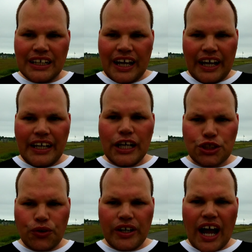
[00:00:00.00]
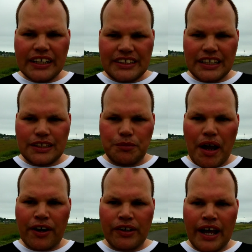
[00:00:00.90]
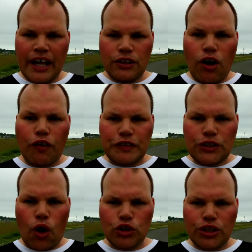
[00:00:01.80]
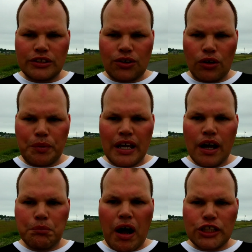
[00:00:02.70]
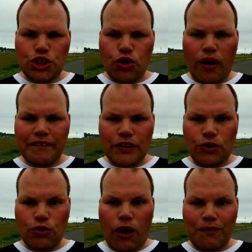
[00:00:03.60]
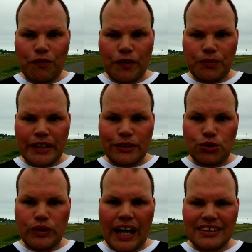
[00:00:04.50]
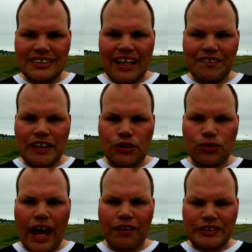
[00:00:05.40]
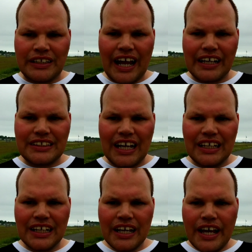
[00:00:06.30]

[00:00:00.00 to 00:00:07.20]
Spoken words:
In eastern United States of America, Nova Scotia is going to be much stormier than normal for the winter 2017-2018.